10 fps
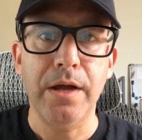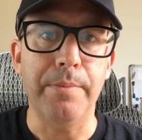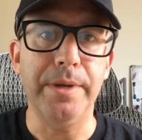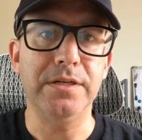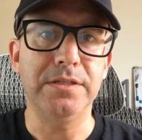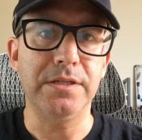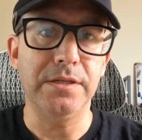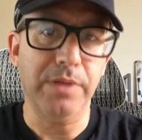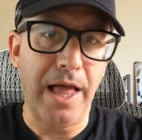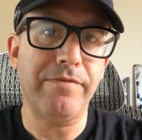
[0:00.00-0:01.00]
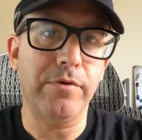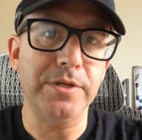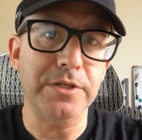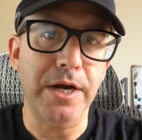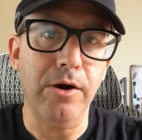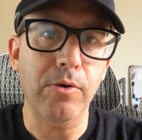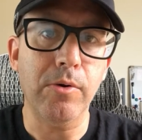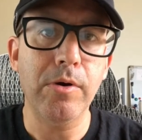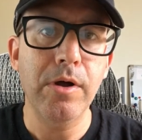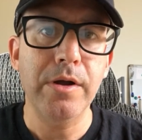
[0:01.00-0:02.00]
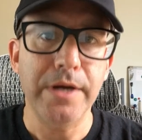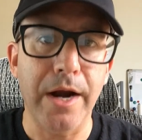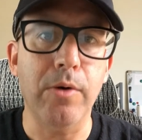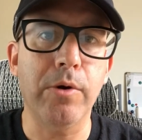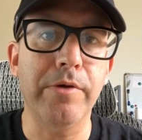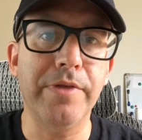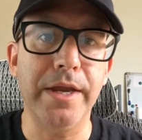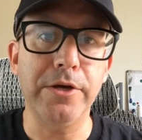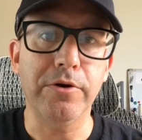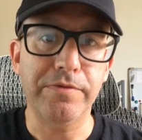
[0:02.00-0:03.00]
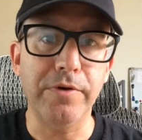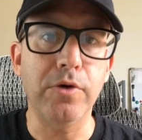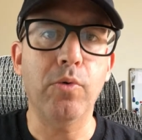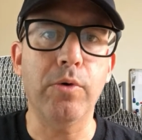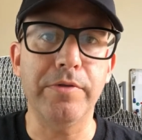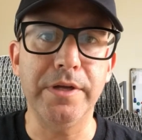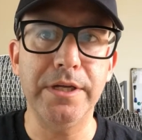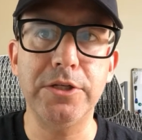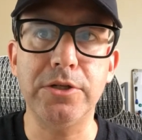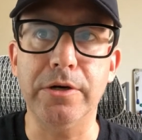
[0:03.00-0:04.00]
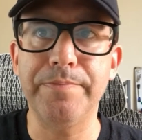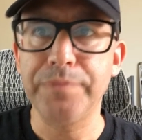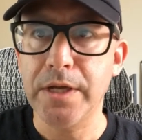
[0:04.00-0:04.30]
because the platform is narrower than your foot or the insert.